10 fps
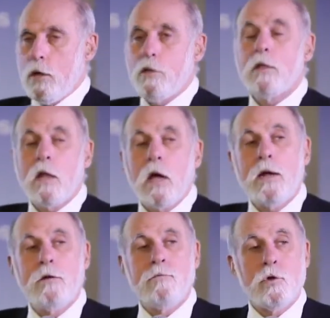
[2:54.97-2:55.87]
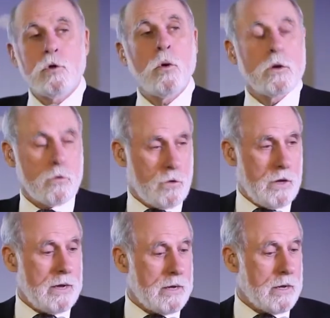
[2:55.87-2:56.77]
in the light of new
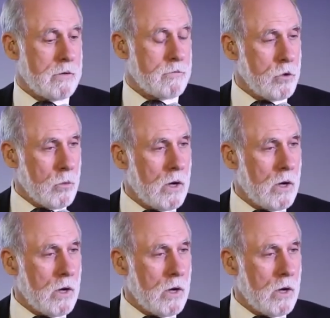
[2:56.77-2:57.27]
understanding of new